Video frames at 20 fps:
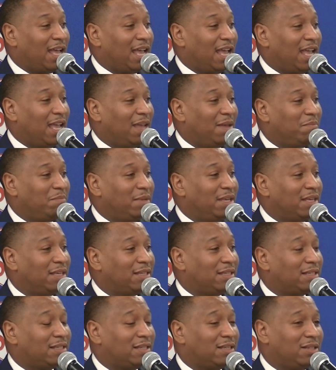and
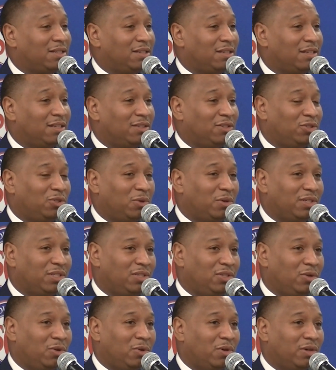Ms.
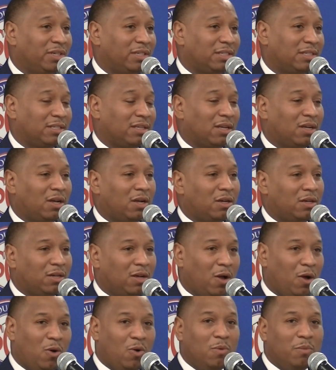Joyce Dorse
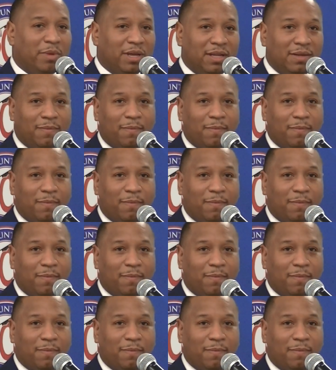Coleman.